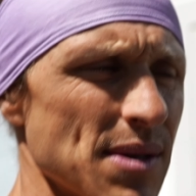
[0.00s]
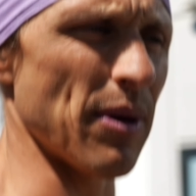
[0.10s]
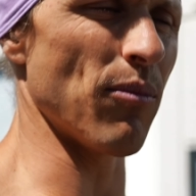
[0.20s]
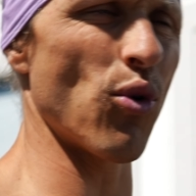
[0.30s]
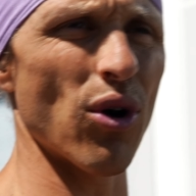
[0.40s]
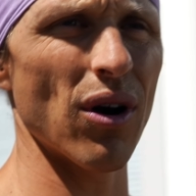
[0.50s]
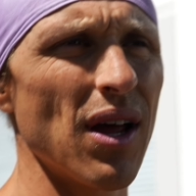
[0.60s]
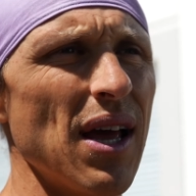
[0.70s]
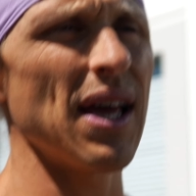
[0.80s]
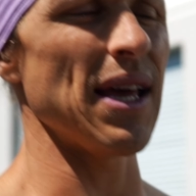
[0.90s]
a bit more
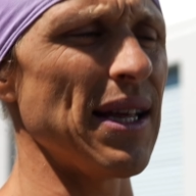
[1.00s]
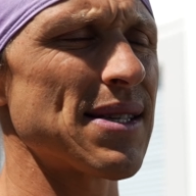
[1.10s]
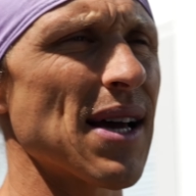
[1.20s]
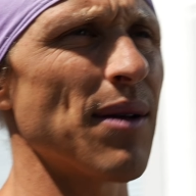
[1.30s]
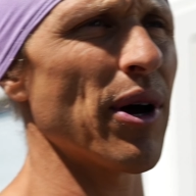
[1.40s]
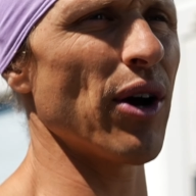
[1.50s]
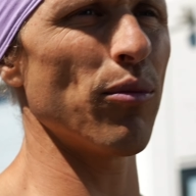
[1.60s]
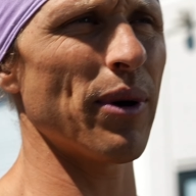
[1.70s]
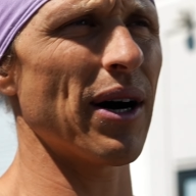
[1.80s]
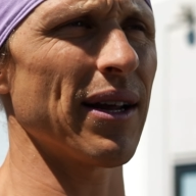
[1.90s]
inside my own
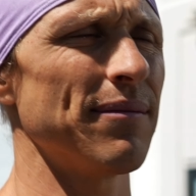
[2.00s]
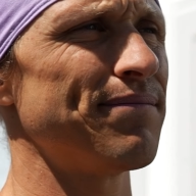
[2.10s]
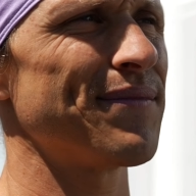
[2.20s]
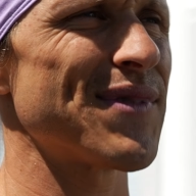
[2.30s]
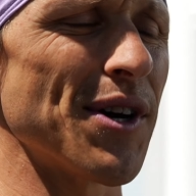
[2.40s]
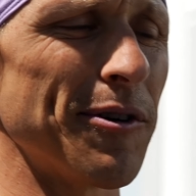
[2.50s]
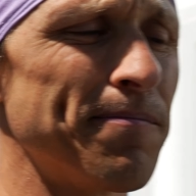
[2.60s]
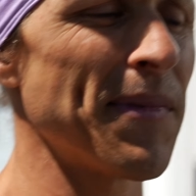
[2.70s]
body. So